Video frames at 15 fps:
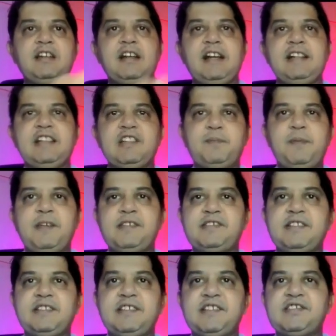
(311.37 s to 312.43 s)
I just
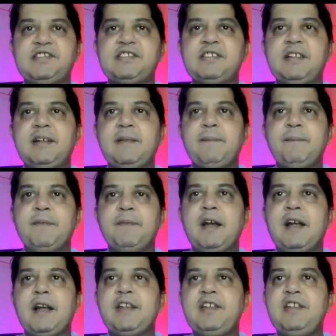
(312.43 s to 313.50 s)
pasted this,
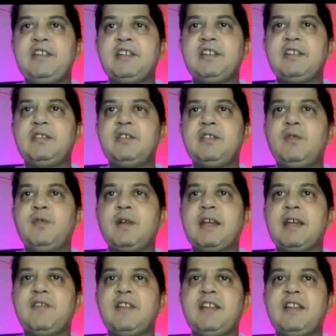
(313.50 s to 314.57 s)
and here what I
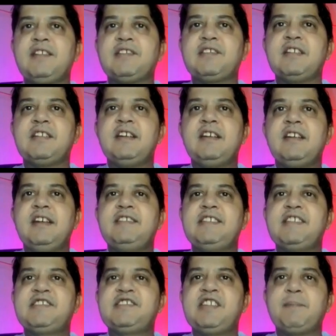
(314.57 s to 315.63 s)
have done is it
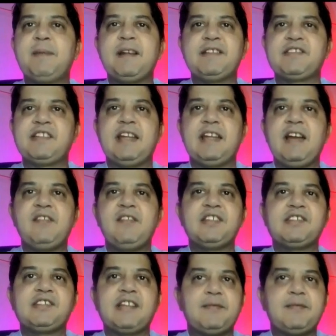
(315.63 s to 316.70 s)
says stickman style. I have
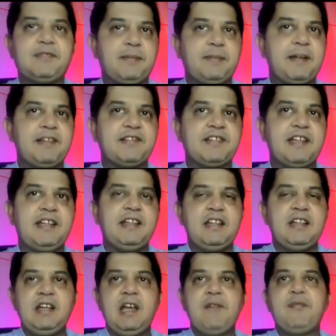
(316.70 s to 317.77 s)
just typed stickman style.
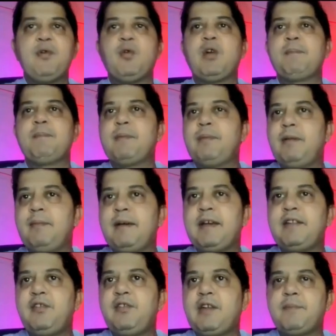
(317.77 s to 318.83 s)
If you want bubble
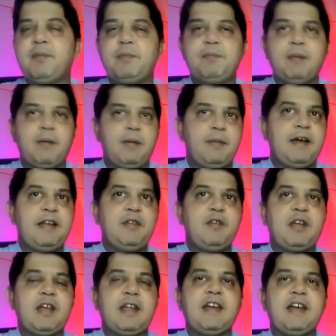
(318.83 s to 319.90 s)
man, you can put bubble man. You
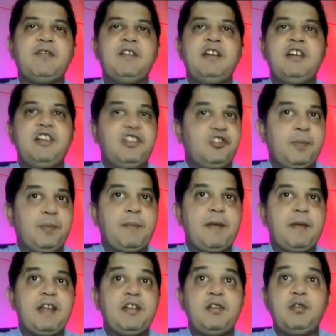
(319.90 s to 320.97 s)
can have
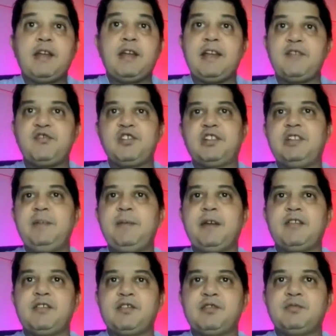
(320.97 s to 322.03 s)
Superman. You can have Shaktiman
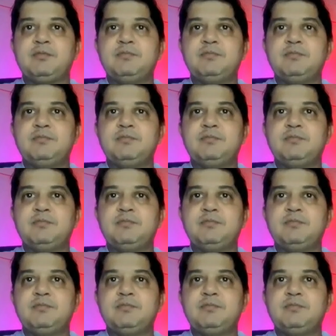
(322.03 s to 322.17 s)
also,